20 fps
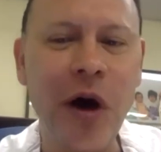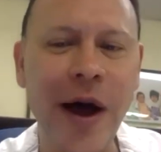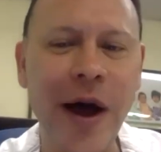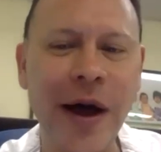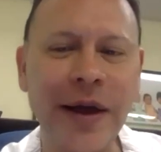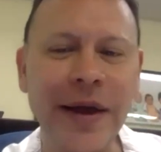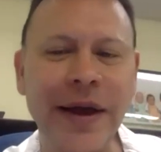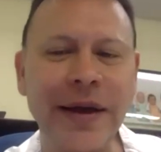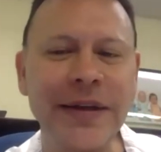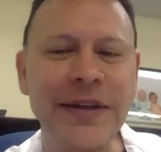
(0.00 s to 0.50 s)

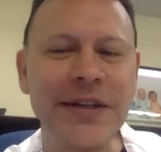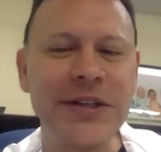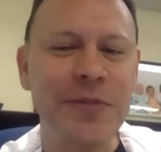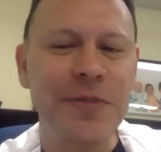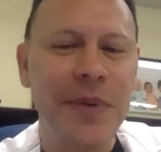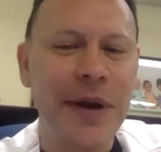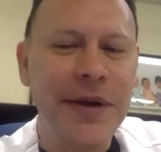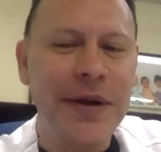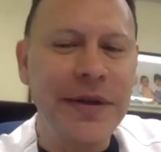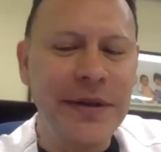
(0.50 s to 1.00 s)
I
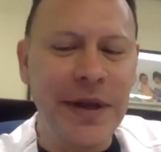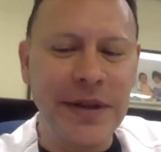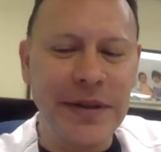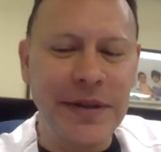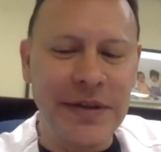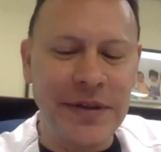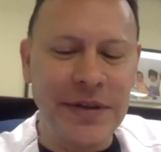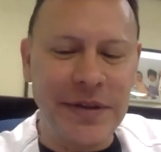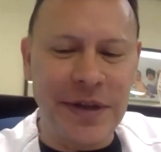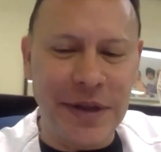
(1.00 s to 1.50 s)
explained
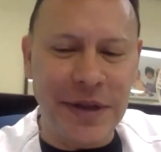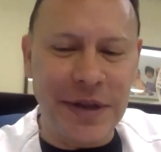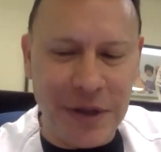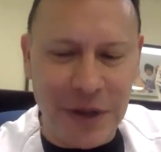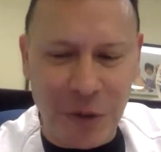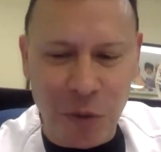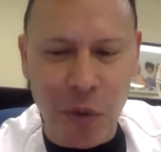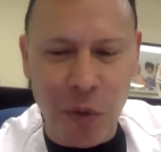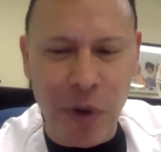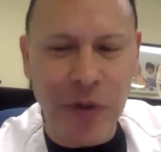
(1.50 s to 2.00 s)
that
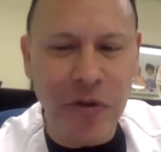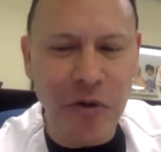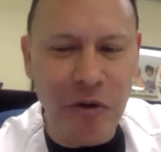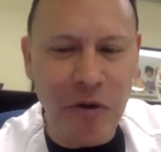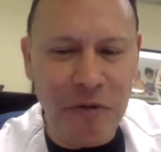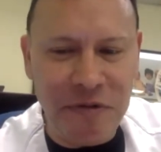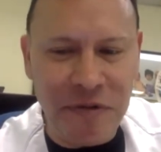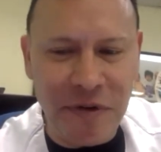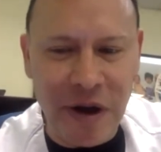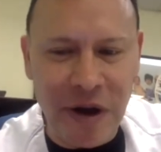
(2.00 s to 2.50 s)
in one
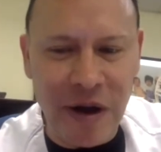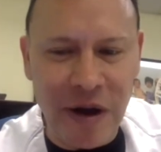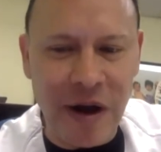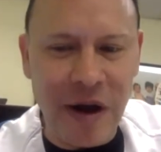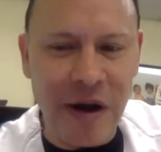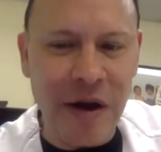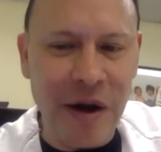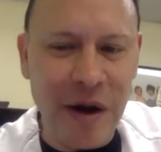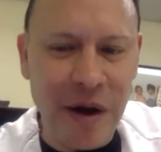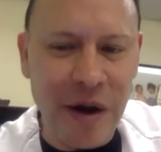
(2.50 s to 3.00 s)
of
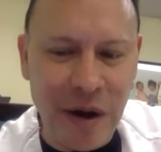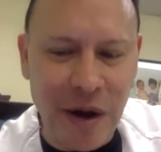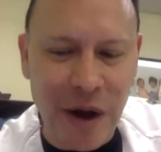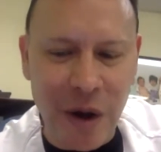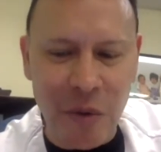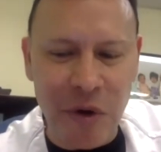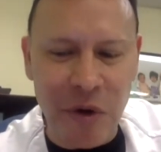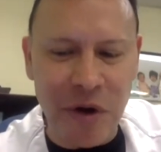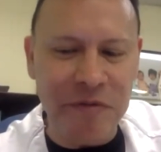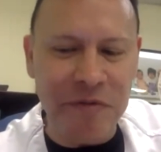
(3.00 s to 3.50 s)

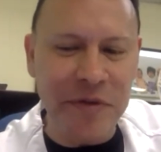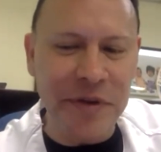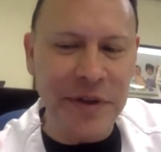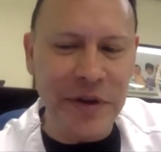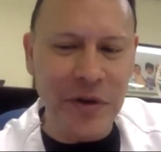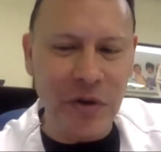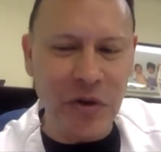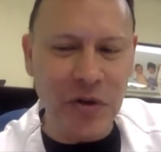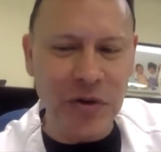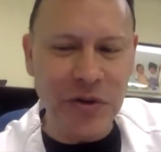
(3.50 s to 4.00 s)
our
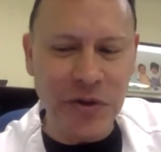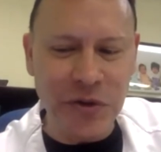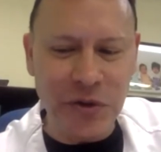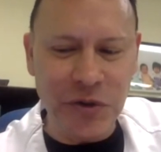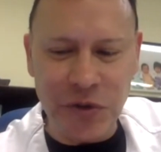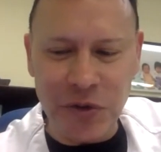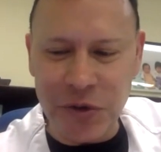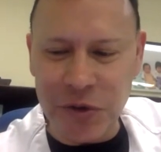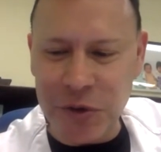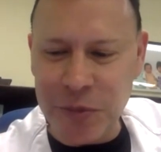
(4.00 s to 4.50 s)
videos,
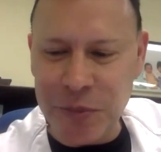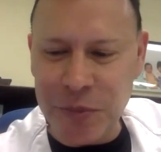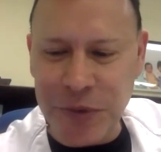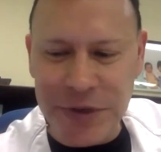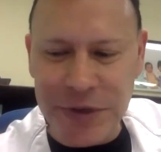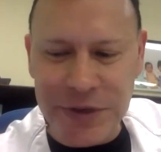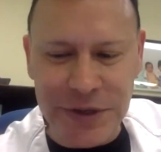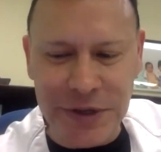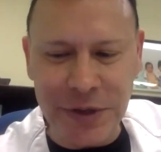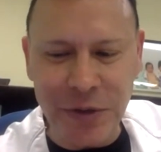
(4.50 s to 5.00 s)
I
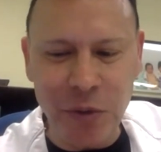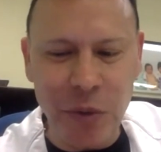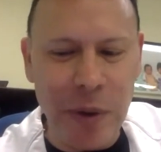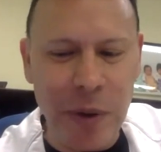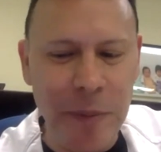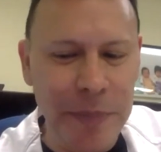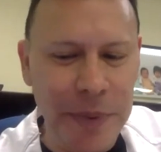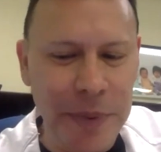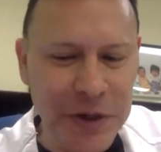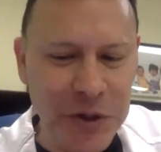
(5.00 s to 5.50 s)
present
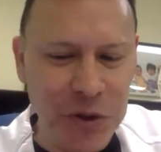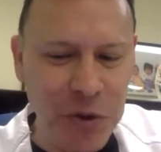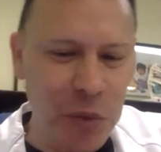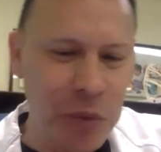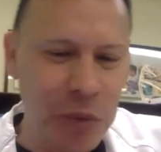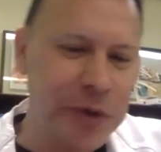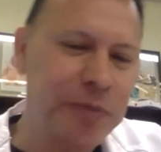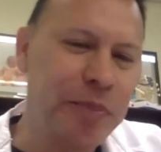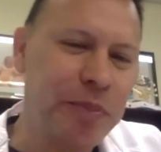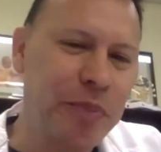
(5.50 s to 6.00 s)
one patient
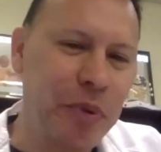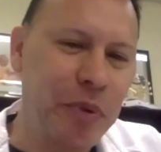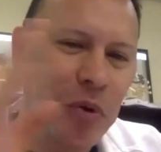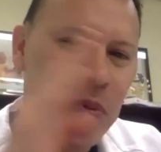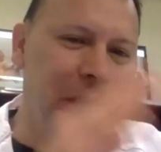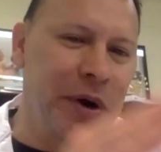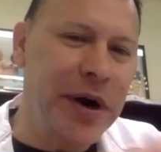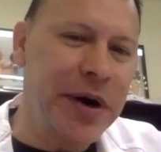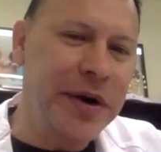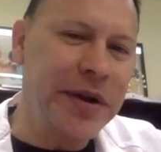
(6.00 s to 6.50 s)
with
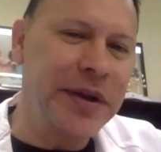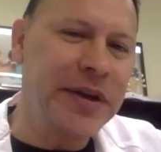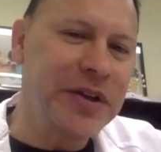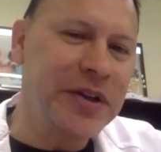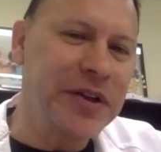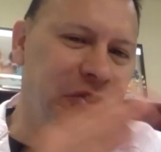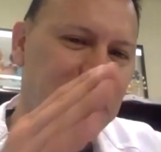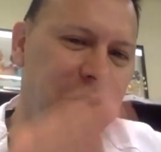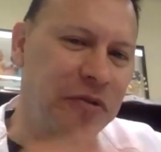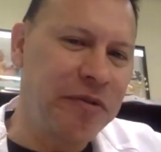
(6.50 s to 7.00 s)
pulmonary
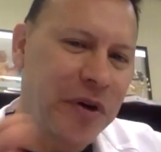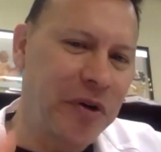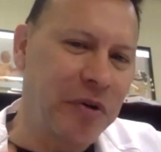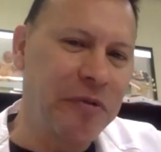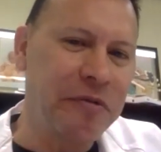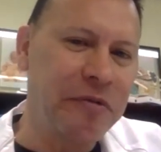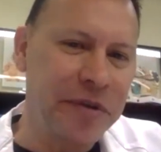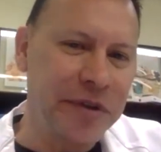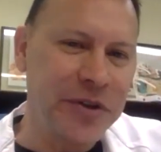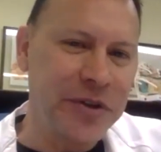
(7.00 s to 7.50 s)

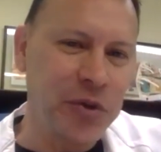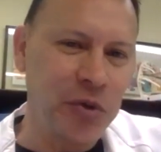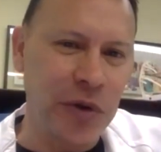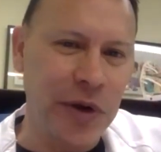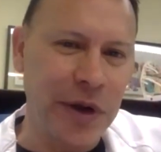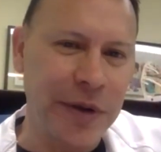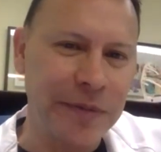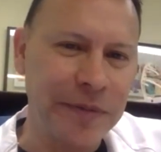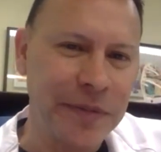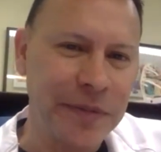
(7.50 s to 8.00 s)
esophageal
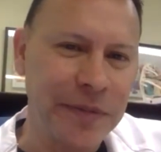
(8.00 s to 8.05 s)
fistula.